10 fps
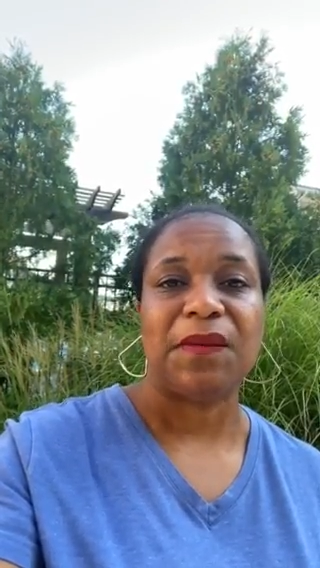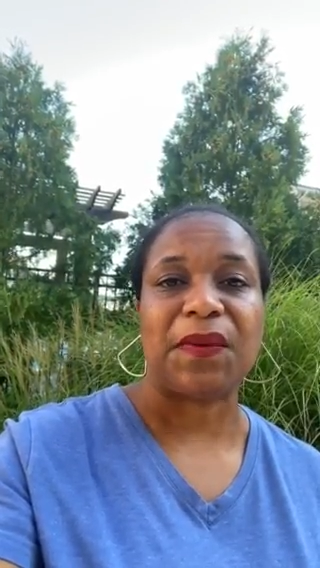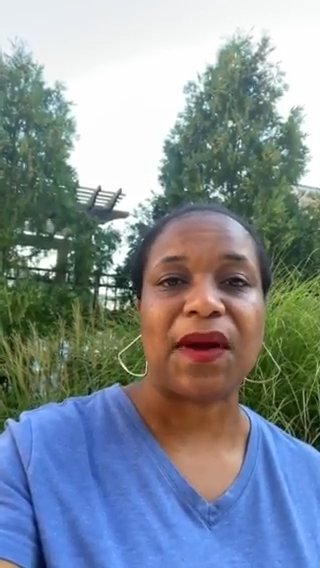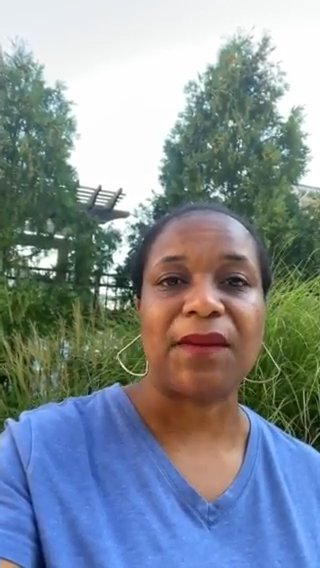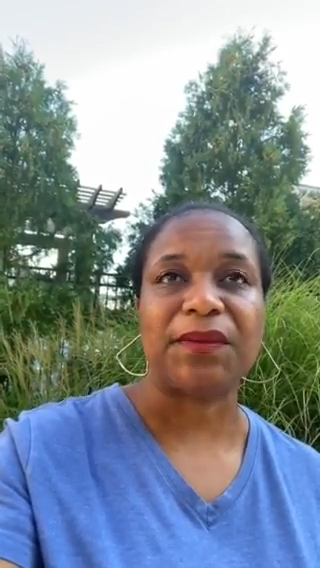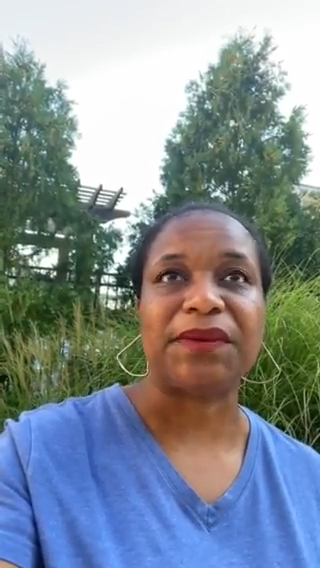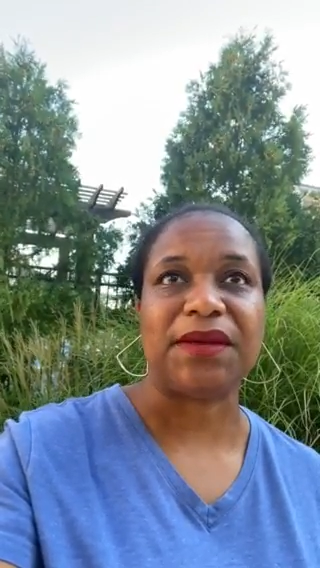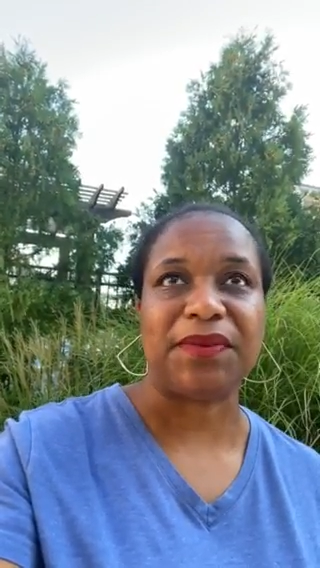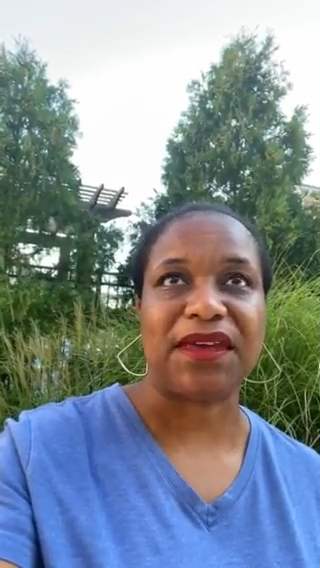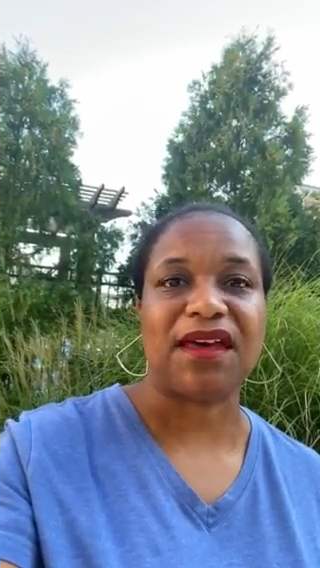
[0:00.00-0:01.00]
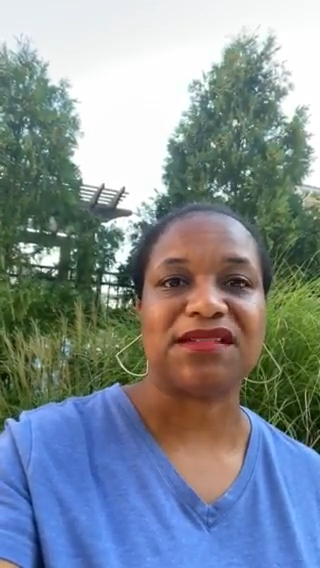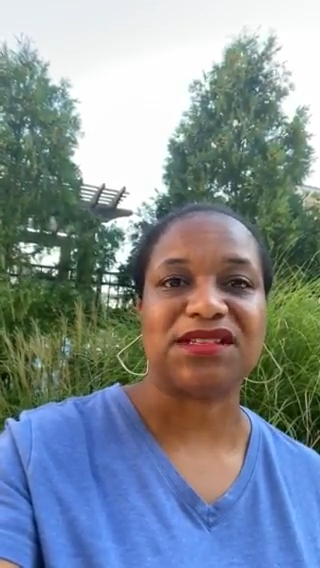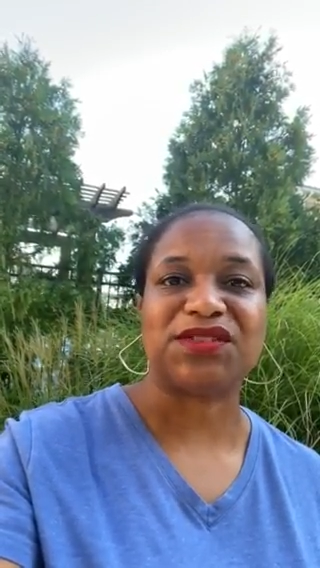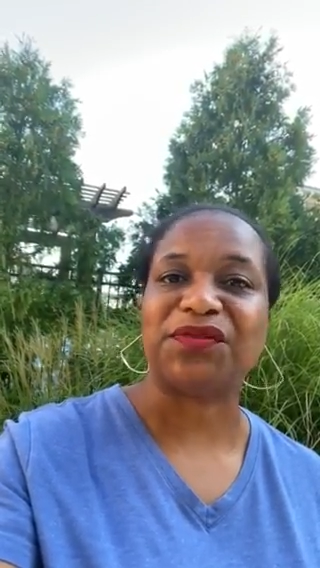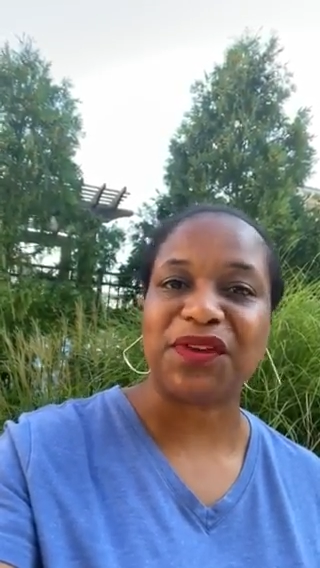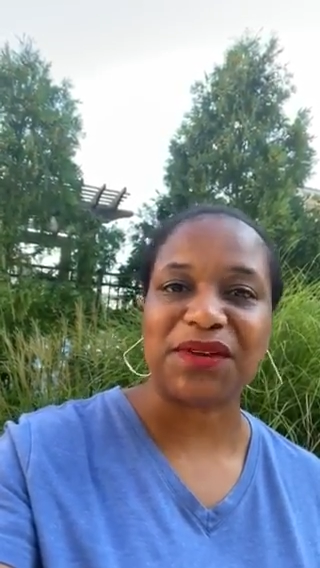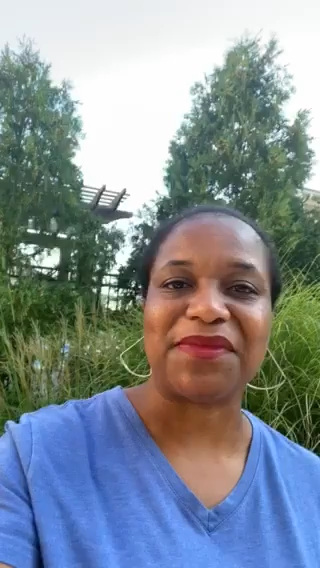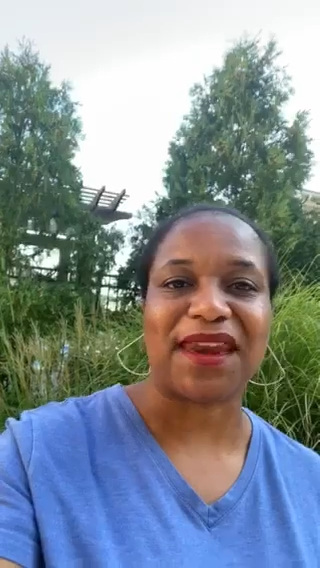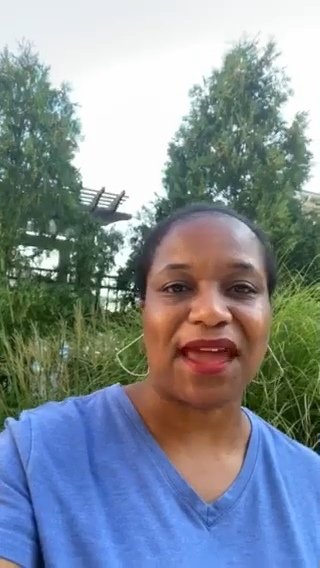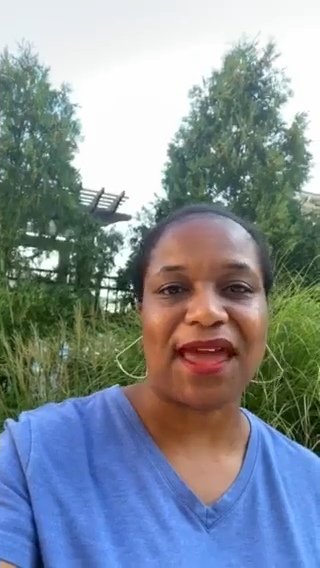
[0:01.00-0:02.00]
probably because it's a freedom
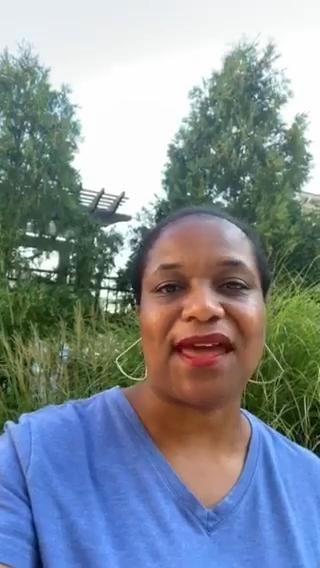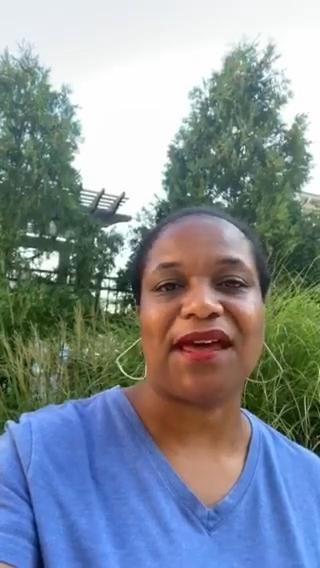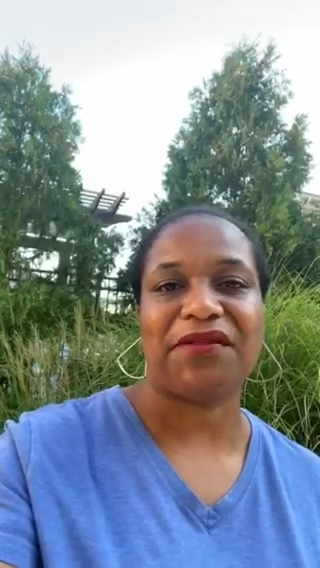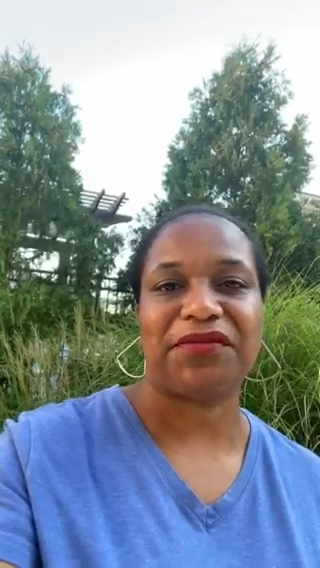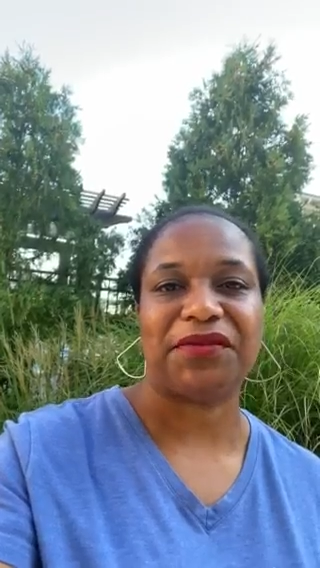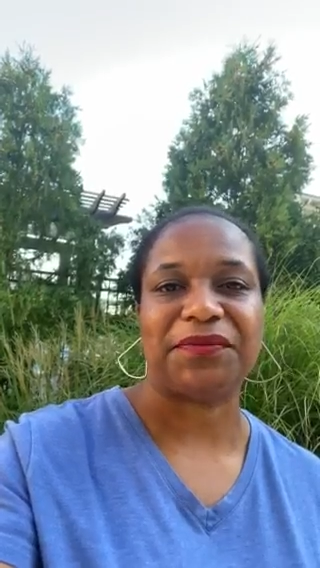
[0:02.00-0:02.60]
that I have.